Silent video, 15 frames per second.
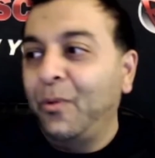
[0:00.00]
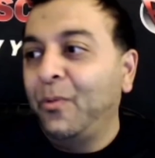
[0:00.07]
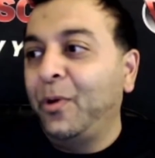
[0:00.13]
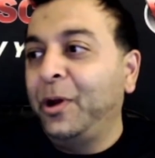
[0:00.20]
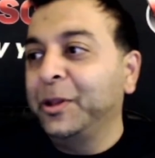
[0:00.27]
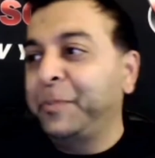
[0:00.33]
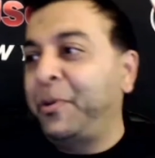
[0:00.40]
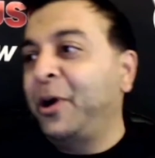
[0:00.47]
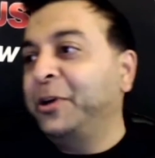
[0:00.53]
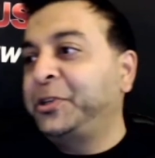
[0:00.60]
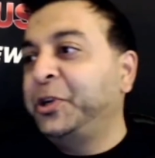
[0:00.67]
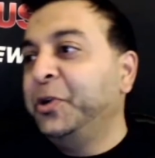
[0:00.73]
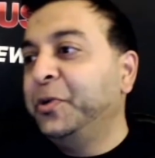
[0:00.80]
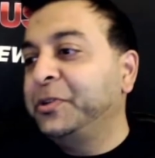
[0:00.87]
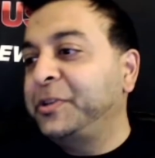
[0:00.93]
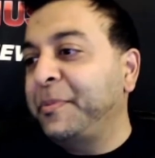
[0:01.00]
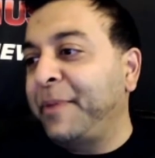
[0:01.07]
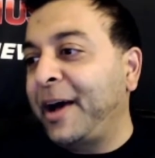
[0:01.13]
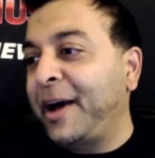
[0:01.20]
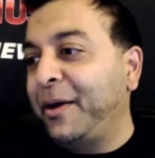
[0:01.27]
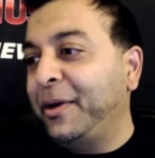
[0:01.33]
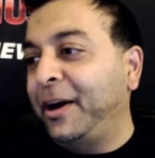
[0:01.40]
Well, the part two is
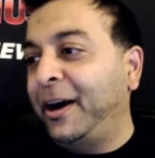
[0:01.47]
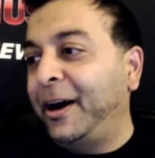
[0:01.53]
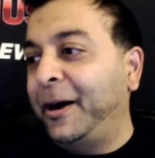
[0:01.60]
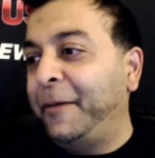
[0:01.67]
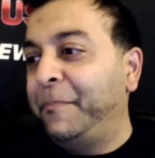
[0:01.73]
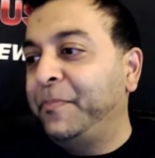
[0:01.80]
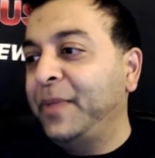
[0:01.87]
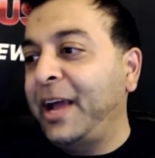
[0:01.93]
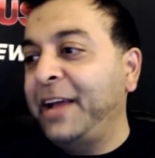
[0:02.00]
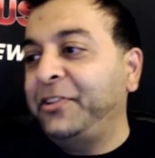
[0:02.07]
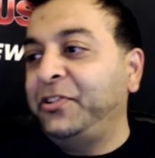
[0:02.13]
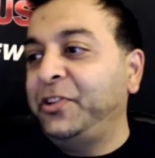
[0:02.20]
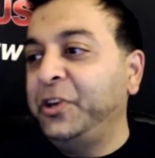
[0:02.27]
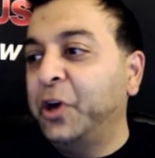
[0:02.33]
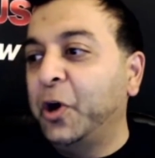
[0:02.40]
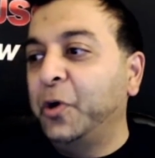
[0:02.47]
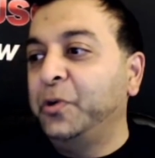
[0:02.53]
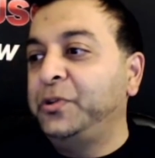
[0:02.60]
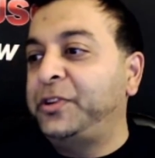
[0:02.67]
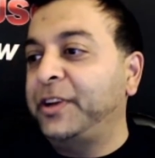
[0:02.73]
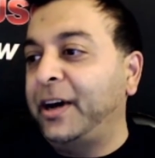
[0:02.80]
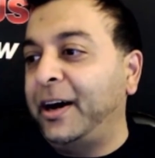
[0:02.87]
about
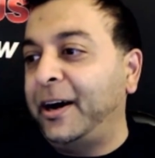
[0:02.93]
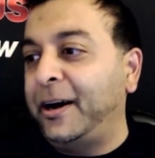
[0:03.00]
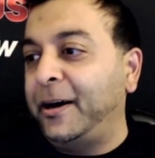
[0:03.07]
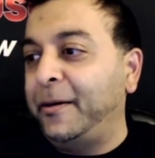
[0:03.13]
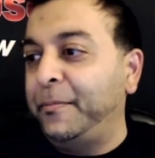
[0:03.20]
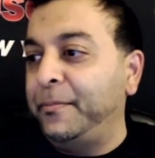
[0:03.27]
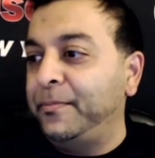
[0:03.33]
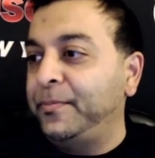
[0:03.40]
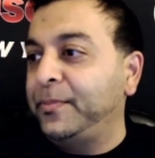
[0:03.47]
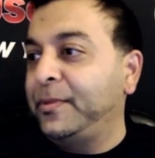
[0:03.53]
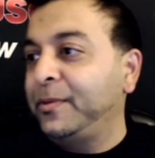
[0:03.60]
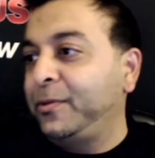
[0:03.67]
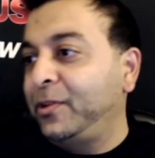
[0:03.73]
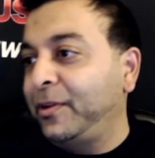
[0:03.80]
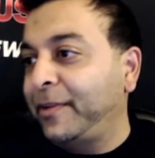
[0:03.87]
SEOs. Let's see if